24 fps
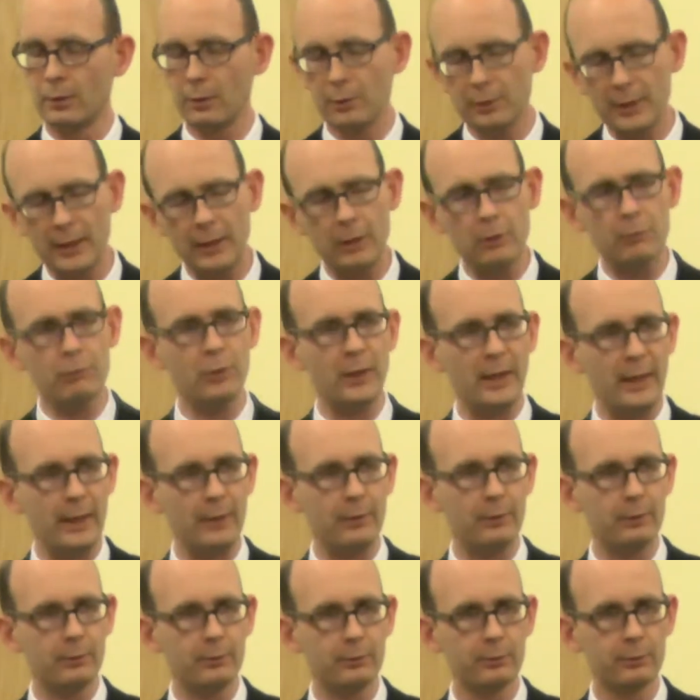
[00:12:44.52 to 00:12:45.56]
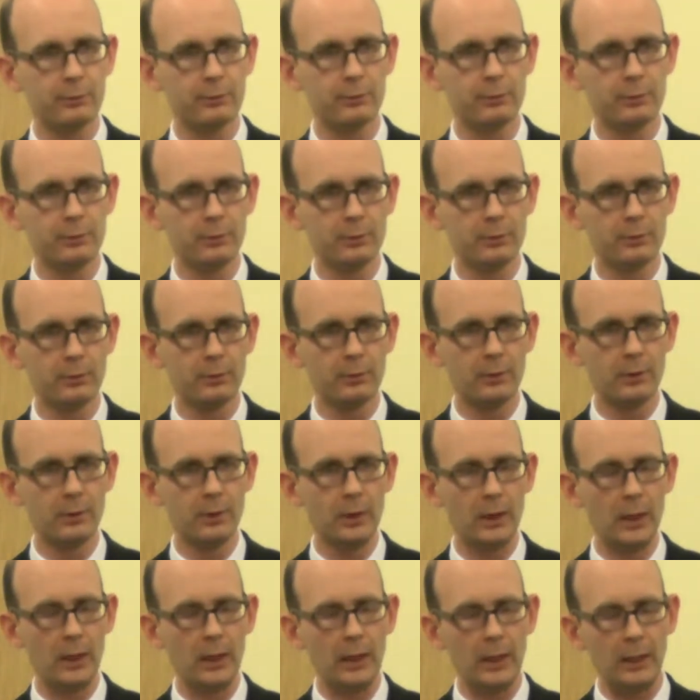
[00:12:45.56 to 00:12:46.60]
Think of that.
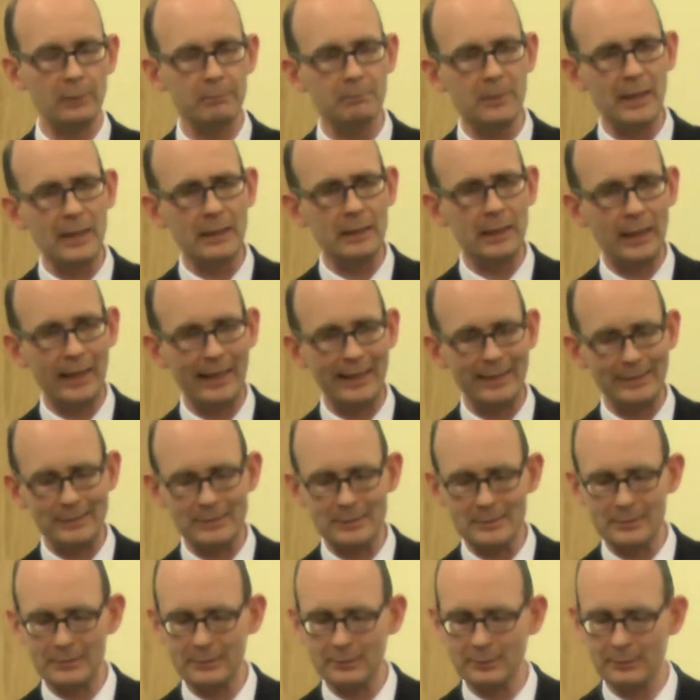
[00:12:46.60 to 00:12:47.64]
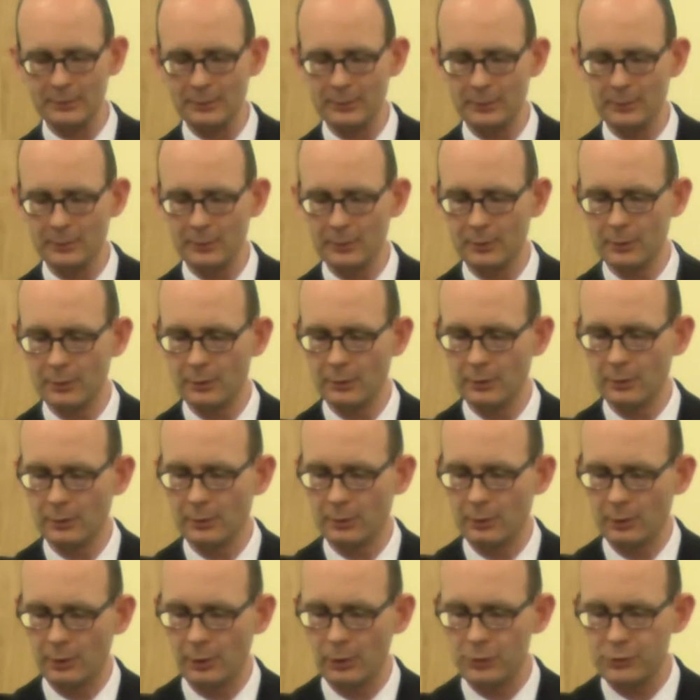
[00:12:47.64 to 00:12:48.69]
At midnight,
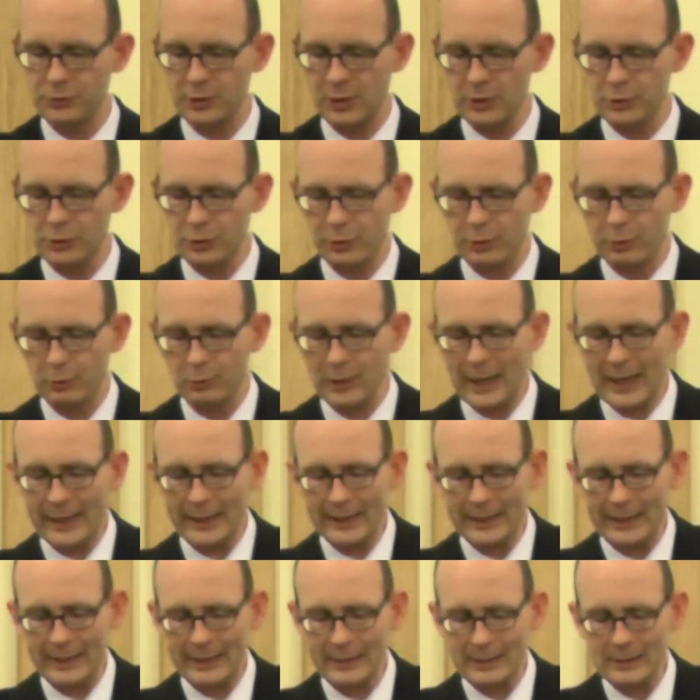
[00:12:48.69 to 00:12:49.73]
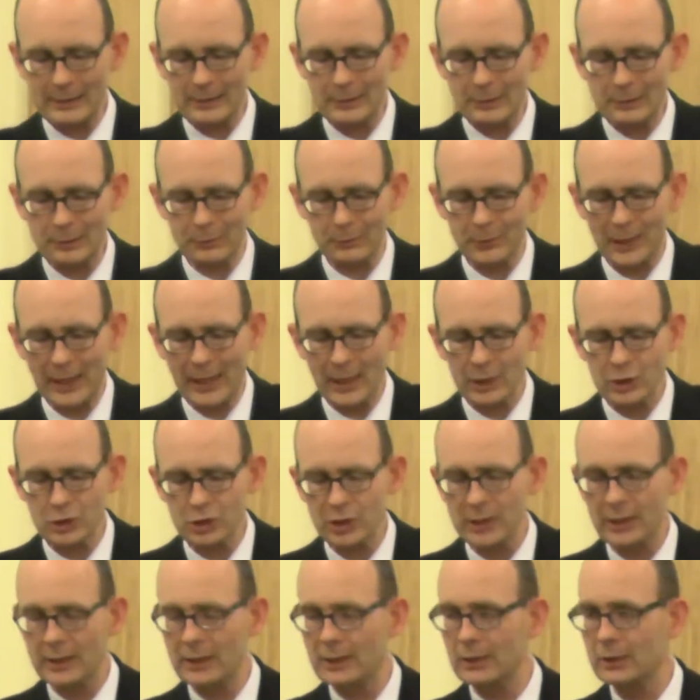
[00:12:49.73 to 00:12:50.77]
there's this cracking,
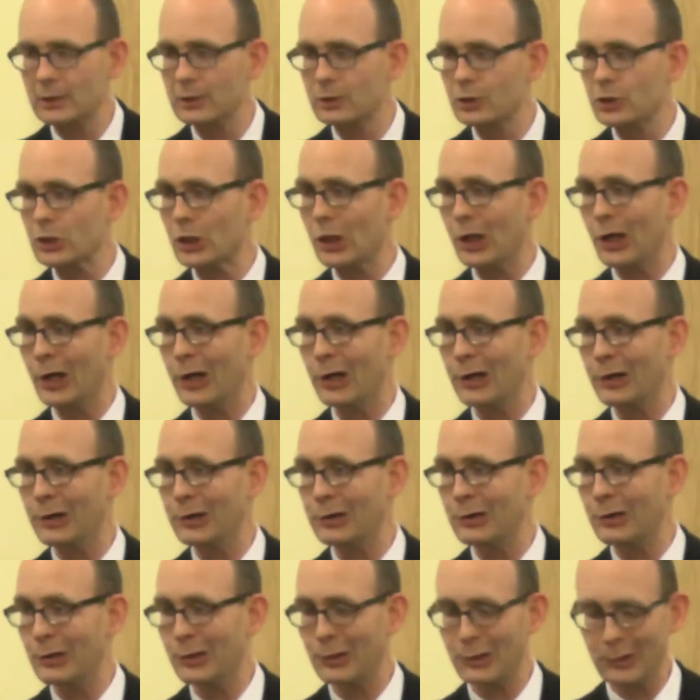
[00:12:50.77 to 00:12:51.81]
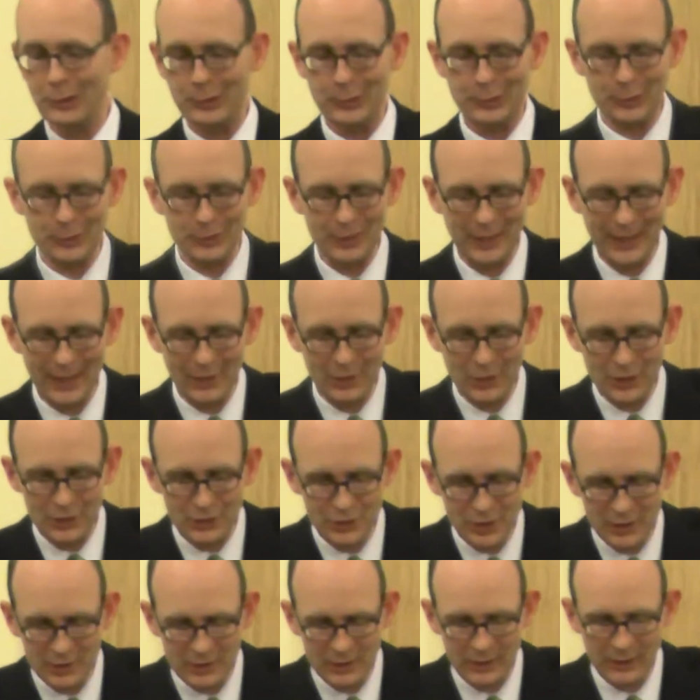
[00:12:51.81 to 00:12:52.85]
crashing sound heard in the
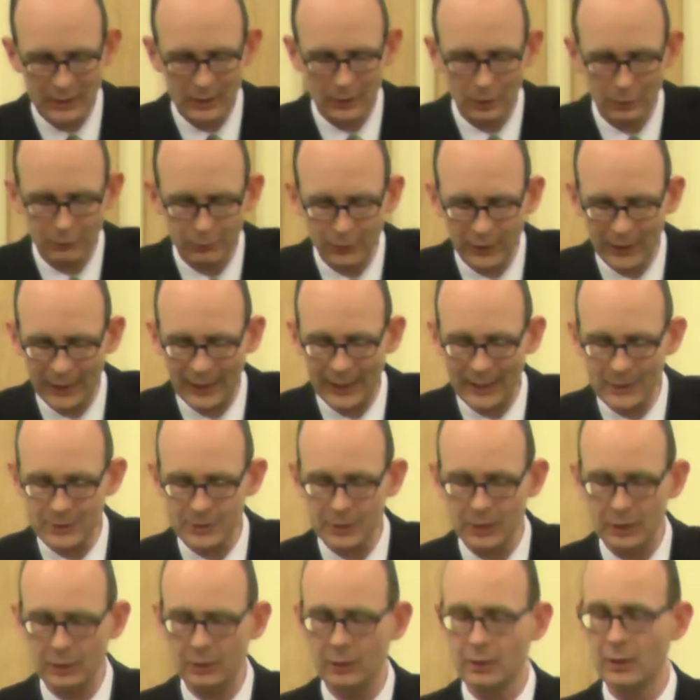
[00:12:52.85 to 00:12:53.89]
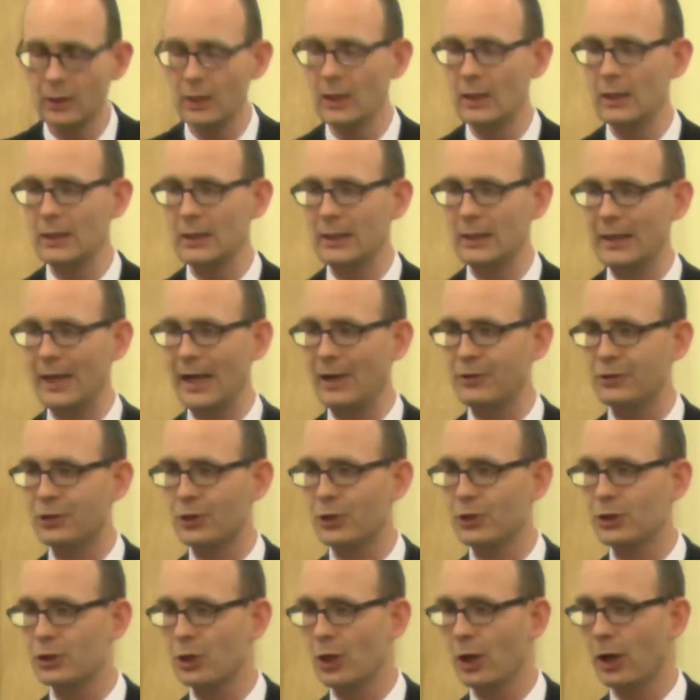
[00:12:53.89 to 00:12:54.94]
city of Gaza. It's
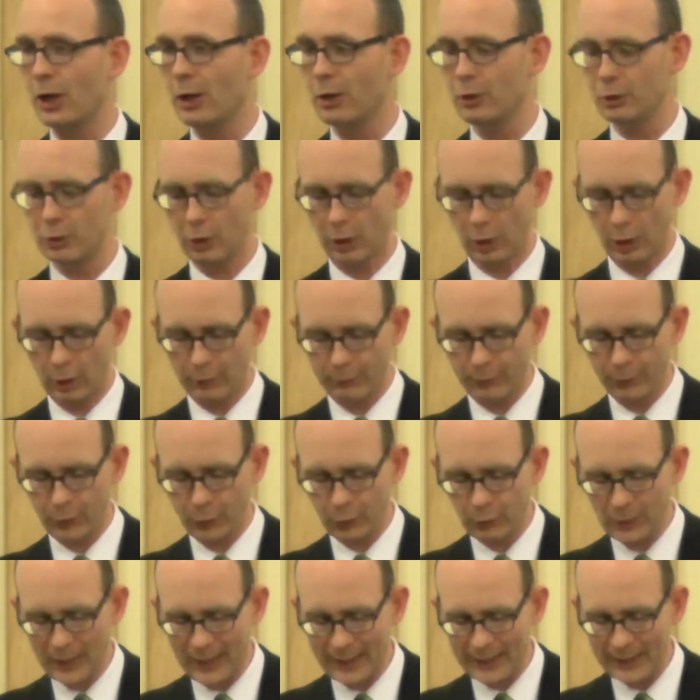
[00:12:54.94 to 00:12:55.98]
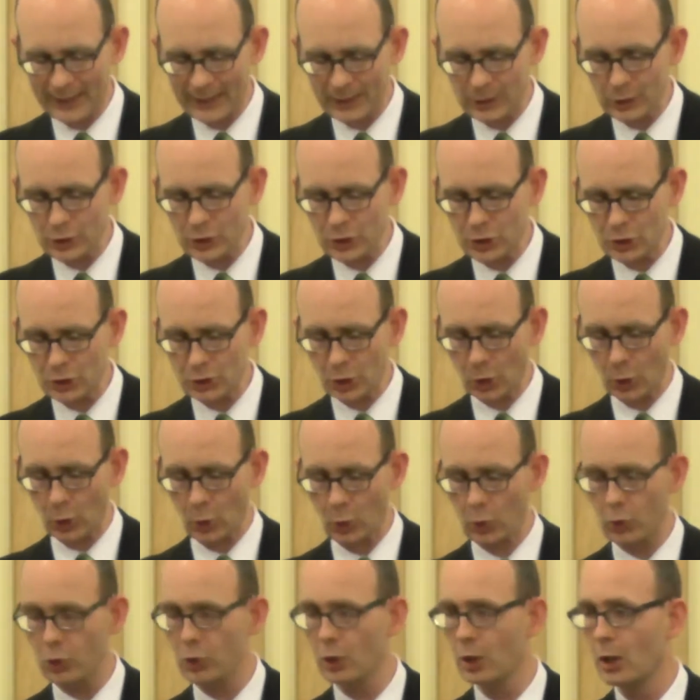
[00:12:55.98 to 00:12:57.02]
the sound of cracking
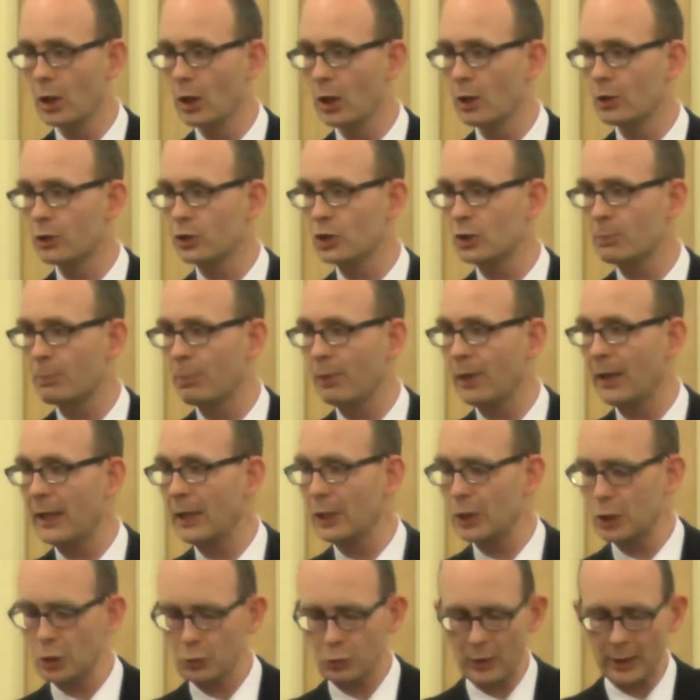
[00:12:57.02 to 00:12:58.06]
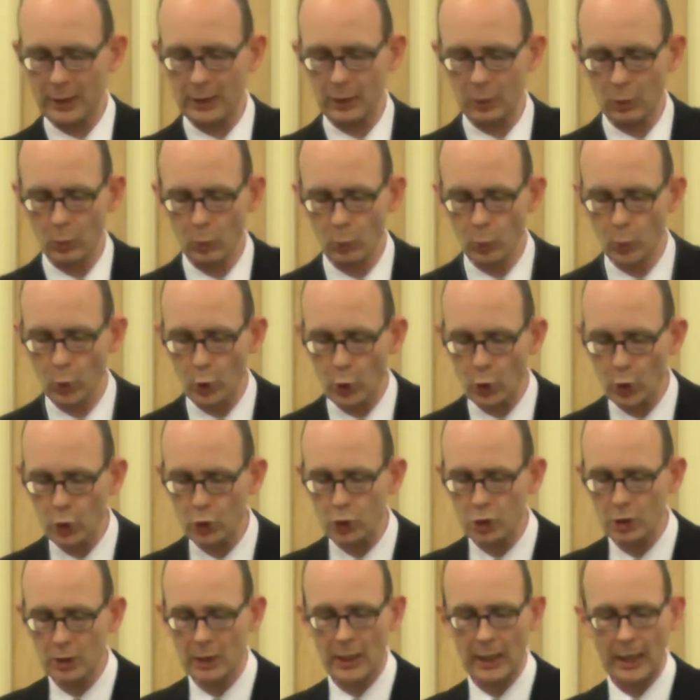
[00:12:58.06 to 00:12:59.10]
stone, splintering
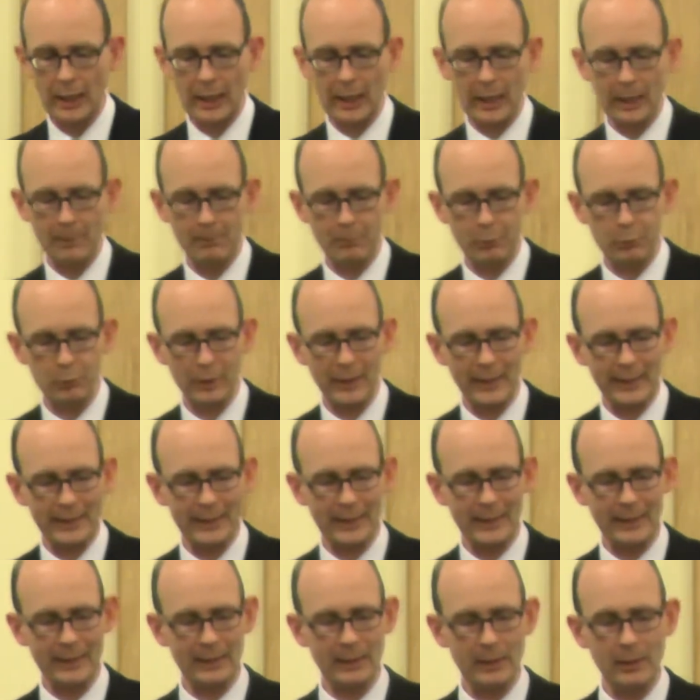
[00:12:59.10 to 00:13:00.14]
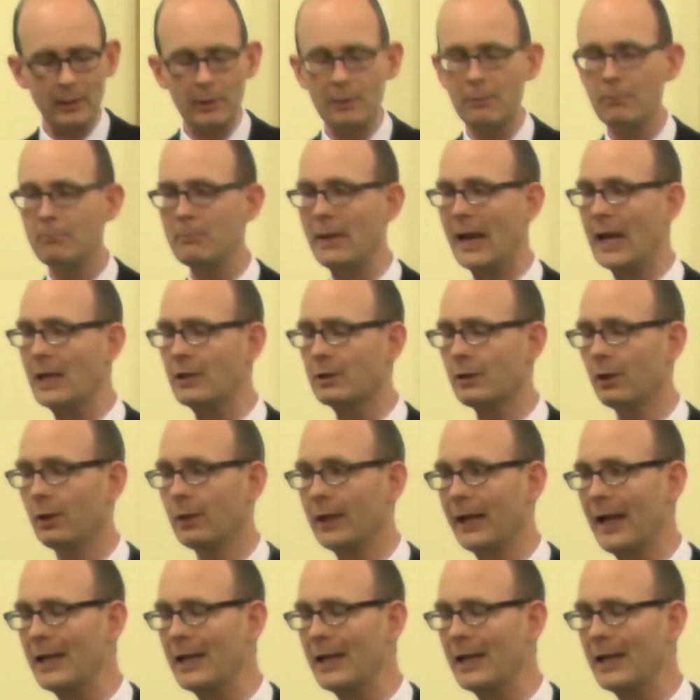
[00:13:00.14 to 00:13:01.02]
wood, and breaking metal.